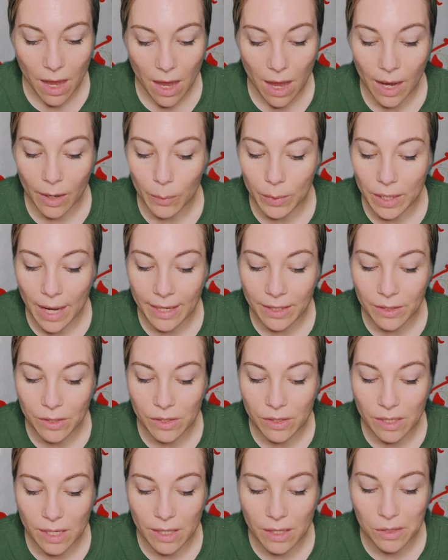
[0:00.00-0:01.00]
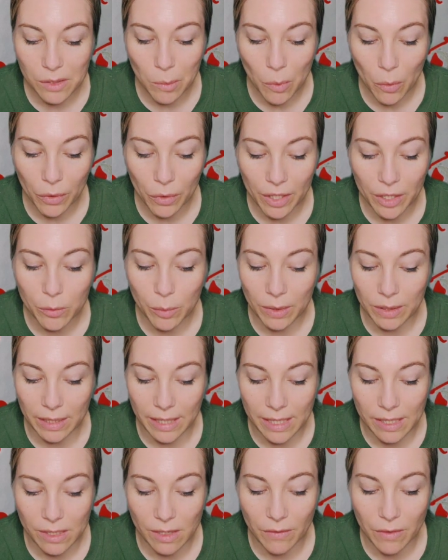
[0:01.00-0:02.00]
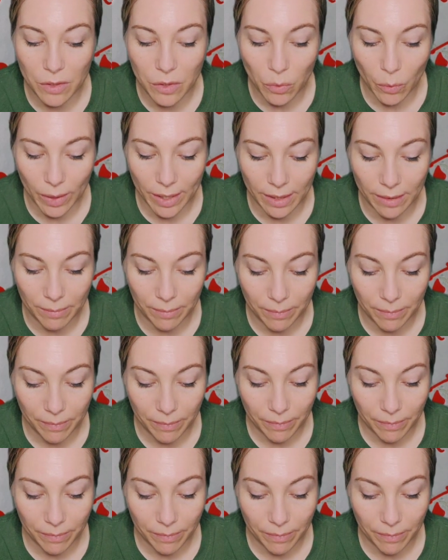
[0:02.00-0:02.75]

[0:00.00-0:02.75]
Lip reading: I would like to see this morning's release of the twin.